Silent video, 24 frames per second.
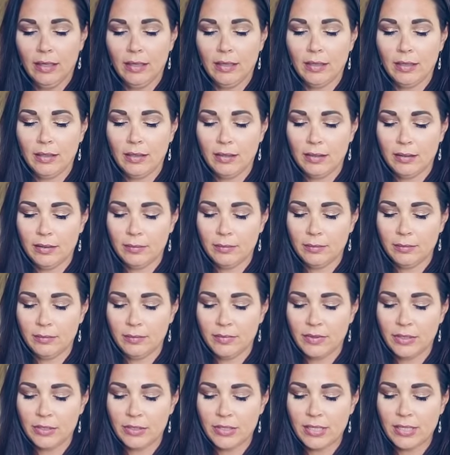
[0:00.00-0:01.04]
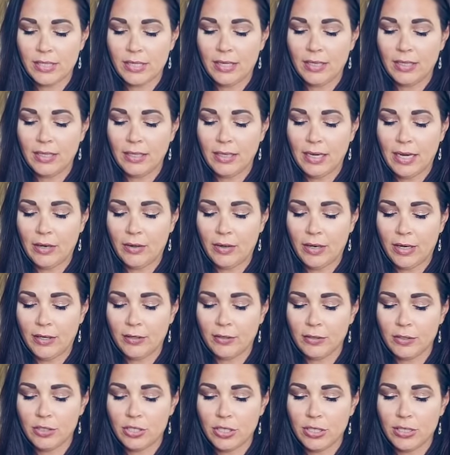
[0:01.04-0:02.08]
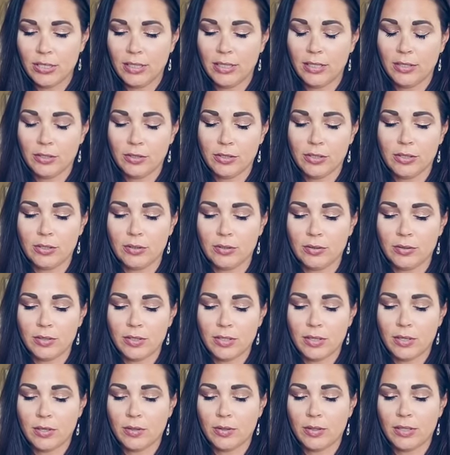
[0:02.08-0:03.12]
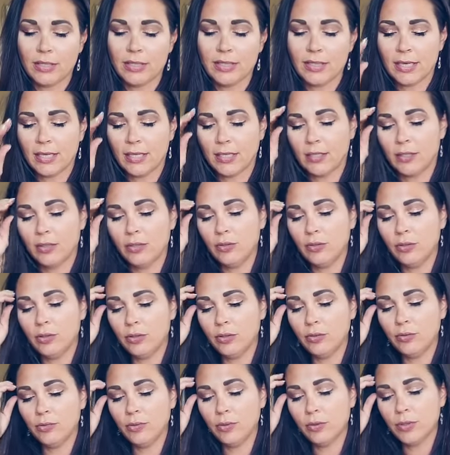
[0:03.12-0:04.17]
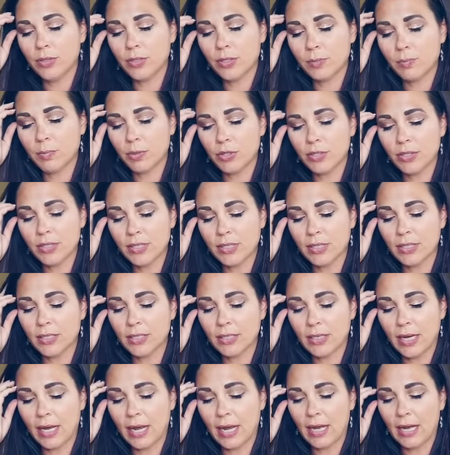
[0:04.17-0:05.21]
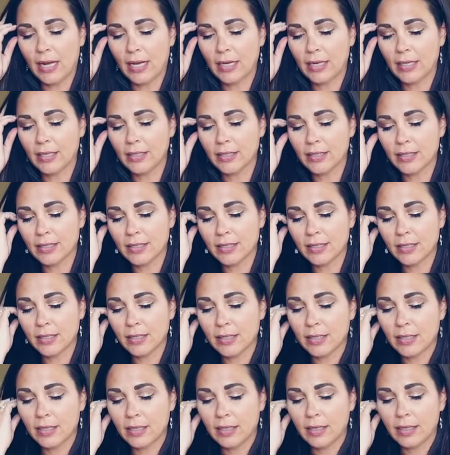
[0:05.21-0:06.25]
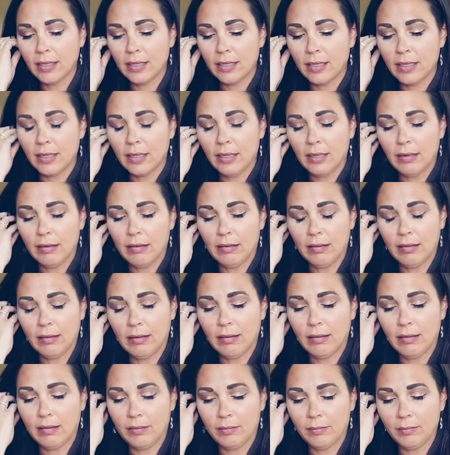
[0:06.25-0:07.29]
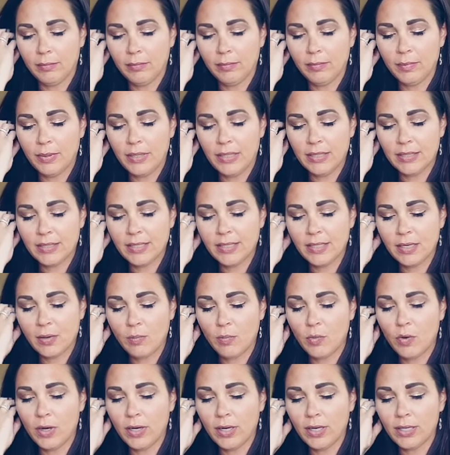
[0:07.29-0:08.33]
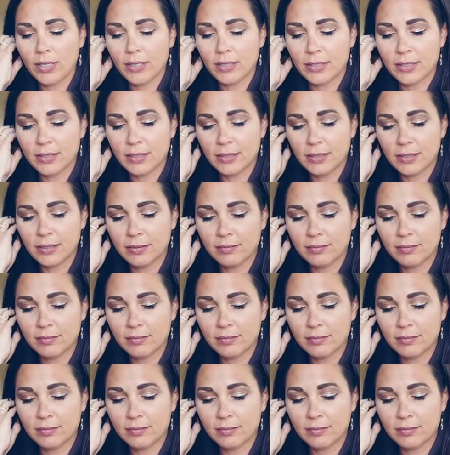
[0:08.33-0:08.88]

Um, there's an in and out energy here too. So it's like you, you view this person as um, being somewhat